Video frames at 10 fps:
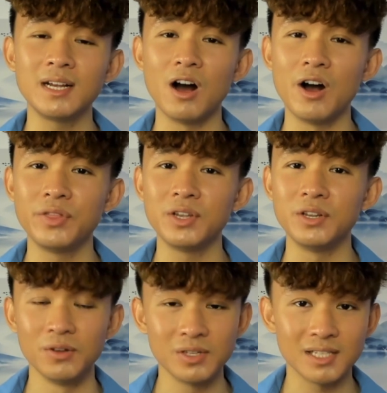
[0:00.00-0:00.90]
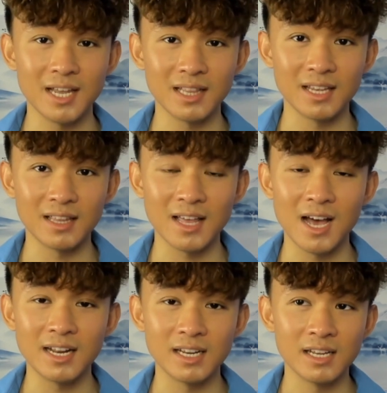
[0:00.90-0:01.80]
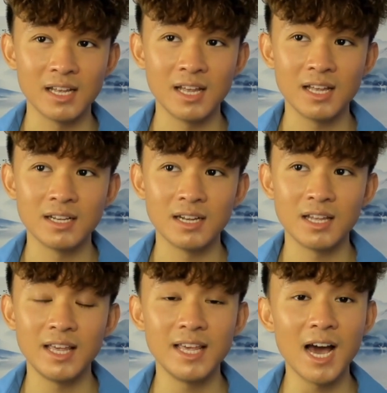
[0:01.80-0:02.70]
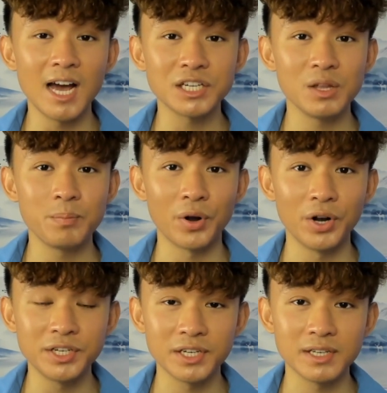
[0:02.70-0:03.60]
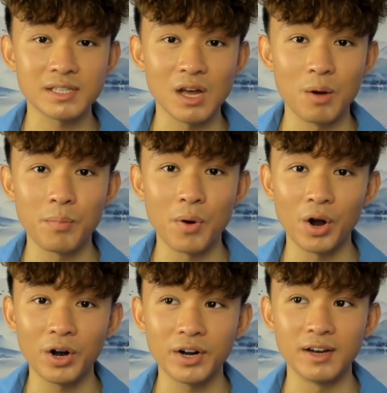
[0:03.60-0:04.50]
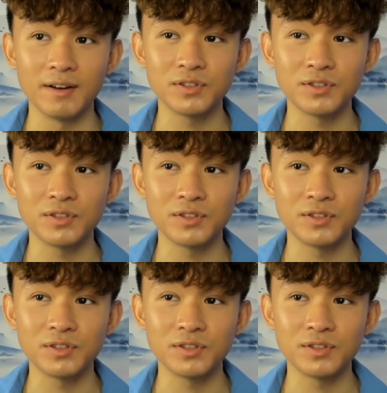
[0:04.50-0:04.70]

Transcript: on the news lately that he actually purchased a part of